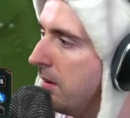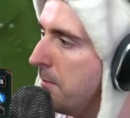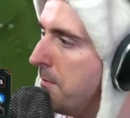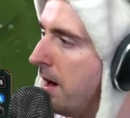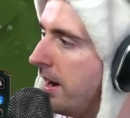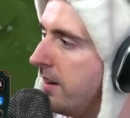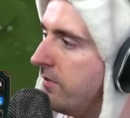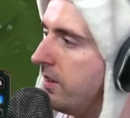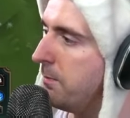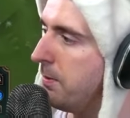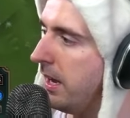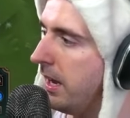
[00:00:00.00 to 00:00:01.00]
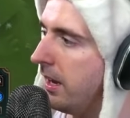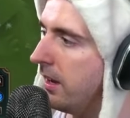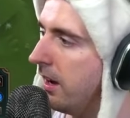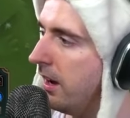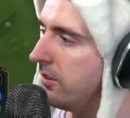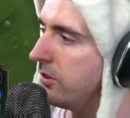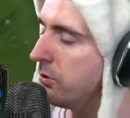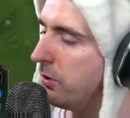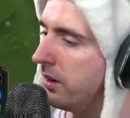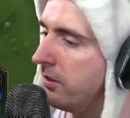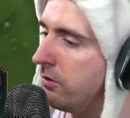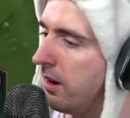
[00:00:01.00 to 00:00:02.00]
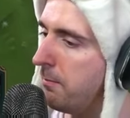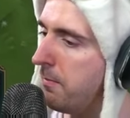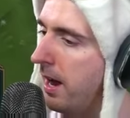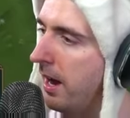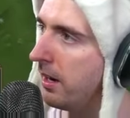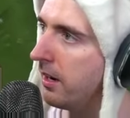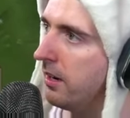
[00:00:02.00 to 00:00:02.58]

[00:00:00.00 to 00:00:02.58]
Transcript: Bot MVP. I just wanted red back.